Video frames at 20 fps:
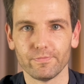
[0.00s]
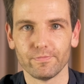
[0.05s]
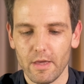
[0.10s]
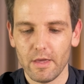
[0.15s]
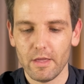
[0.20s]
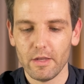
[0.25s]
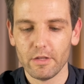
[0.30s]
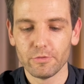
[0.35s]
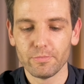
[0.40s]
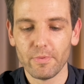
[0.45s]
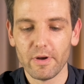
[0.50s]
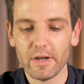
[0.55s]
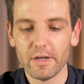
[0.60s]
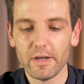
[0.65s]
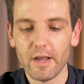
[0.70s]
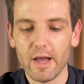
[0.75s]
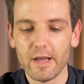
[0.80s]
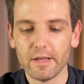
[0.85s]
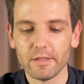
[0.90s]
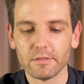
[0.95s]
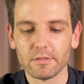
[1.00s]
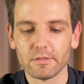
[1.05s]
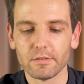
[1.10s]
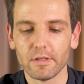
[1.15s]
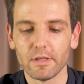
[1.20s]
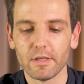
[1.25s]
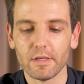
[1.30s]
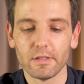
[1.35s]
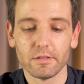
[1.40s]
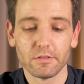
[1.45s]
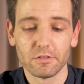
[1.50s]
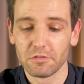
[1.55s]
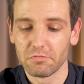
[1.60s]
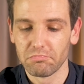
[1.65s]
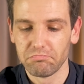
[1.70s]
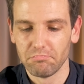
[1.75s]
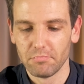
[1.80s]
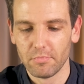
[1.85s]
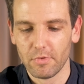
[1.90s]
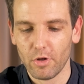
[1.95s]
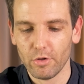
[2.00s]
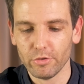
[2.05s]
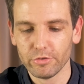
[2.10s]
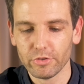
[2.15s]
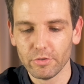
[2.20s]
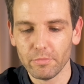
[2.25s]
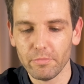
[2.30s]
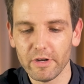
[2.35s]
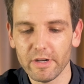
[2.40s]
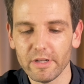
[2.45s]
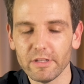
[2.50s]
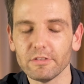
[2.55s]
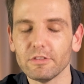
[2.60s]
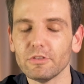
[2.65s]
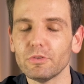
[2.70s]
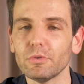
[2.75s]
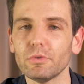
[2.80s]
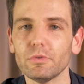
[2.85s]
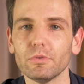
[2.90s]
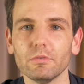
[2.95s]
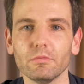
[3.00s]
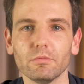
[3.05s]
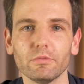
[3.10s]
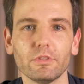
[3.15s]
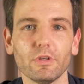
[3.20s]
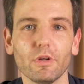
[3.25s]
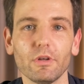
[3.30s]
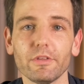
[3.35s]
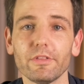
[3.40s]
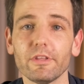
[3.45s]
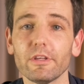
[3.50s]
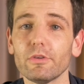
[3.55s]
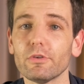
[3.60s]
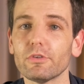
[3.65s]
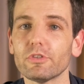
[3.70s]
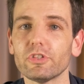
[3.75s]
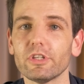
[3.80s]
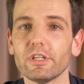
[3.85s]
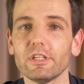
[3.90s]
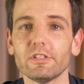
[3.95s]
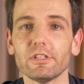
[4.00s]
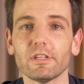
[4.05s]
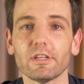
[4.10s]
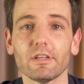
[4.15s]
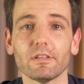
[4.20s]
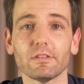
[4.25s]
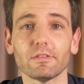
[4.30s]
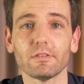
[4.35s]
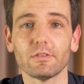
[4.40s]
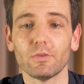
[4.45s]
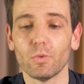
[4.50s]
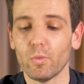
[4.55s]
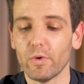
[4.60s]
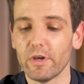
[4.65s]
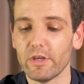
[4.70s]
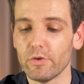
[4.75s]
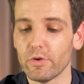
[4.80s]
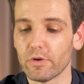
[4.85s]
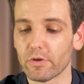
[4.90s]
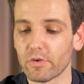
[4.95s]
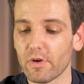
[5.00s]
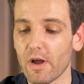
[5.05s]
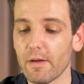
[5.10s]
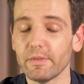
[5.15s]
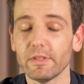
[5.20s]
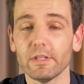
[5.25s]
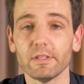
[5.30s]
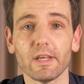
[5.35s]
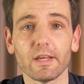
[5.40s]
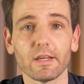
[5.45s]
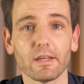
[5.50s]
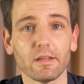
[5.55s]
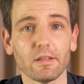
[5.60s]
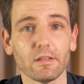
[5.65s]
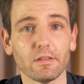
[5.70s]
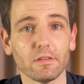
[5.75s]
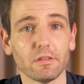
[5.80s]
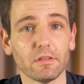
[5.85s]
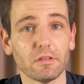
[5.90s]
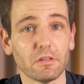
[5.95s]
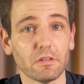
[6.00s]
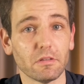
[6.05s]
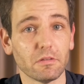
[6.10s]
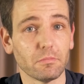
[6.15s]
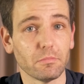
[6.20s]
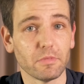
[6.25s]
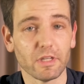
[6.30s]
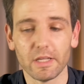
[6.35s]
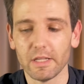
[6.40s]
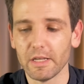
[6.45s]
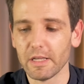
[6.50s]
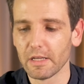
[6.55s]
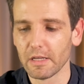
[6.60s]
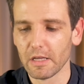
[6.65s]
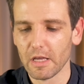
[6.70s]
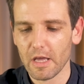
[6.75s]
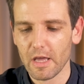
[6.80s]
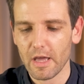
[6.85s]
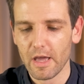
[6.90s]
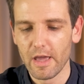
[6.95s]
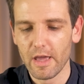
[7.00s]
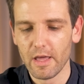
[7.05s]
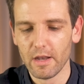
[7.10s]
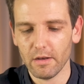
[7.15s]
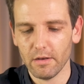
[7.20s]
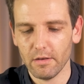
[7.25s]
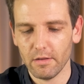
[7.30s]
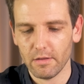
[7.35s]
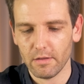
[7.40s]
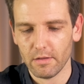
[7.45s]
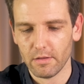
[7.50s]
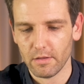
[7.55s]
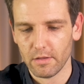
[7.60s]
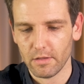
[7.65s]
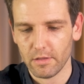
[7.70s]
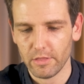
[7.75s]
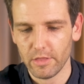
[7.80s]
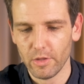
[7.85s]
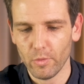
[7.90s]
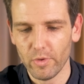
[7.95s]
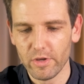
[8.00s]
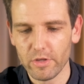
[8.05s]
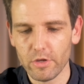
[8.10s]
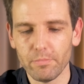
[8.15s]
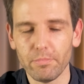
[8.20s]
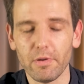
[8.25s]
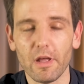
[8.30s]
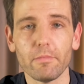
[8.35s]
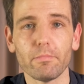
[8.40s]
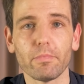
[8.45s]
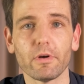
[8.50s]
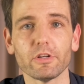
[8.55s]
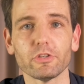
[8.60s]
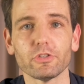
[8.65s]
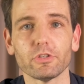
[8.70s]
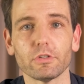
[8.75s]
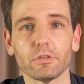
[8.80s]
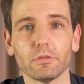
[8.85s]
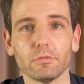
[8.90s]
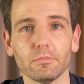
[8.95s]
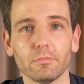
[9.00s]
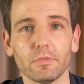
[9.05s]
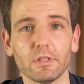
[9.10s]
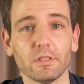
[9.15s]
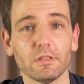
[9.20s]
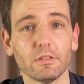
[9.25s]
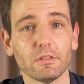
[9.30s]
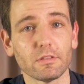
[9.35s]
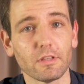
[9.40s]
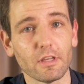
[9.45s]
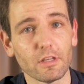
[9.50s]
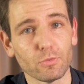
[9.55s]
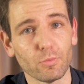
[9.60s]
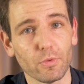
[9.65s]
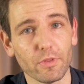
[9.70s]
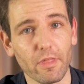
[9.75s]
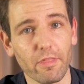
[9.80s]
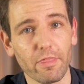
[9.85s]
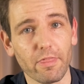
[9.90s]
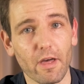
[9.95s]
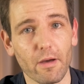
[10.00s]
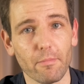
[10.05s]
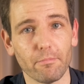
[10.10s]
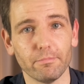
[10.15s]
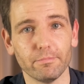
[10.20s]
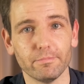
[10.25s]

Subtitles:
It is very nice. It's also very easy to do. The only thing you're changing is the way you're grabbing the deck in the beginning and the way you apply pressure, but in this case with the thumb.